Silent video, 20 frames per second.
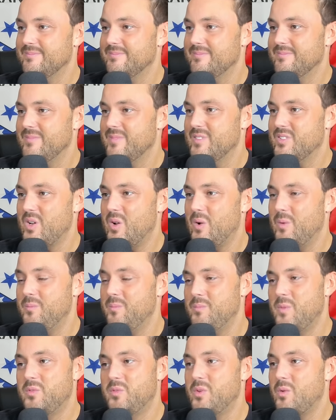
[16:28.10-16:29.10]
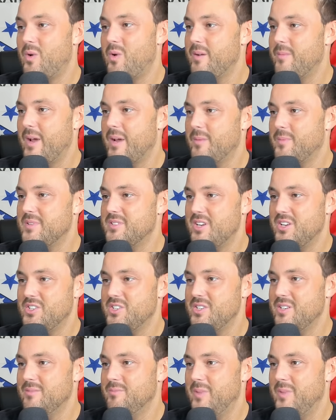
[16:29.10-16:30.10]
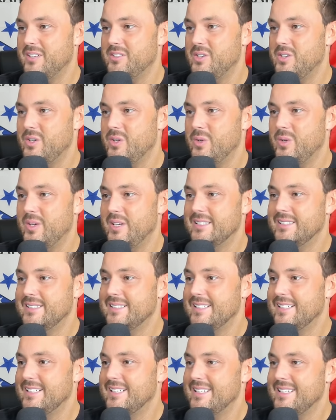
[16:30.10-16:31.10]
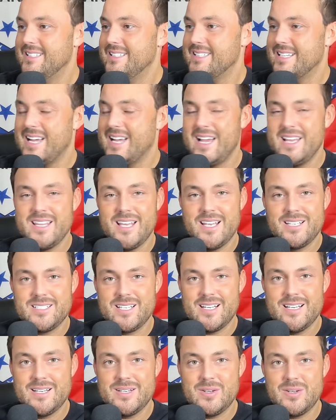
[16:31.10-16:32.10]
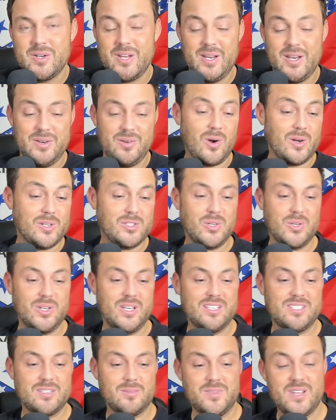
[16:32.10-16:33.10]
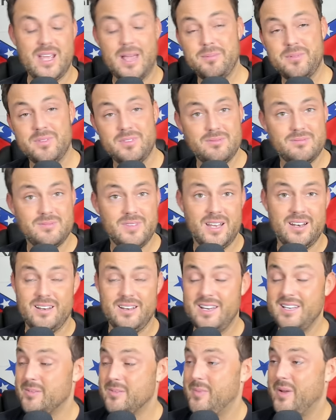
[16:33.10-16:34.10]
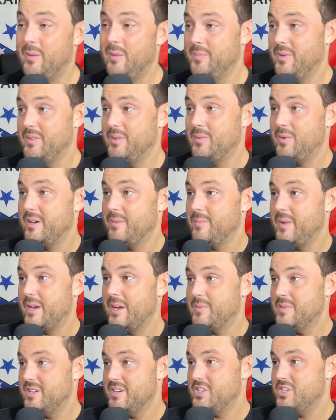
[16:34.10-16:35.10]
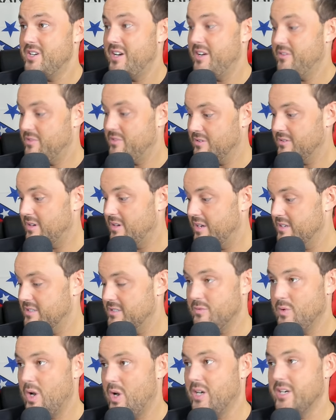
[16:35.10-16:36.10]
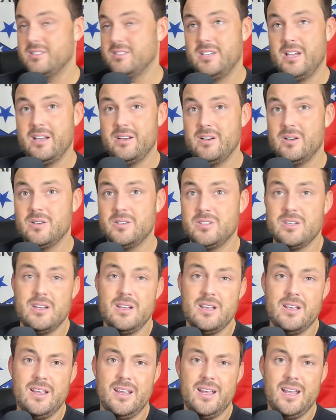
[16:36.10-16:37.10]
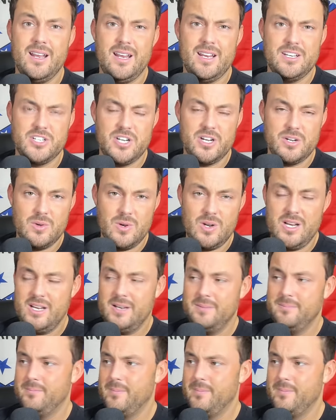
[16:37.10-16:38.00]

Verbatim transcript: So moved to the running back position, big dude. And it's a guy that, uh, again, Arkansas needs some depth and needs some help on the running back position after the loss of Rocket Sanders and A J. Green.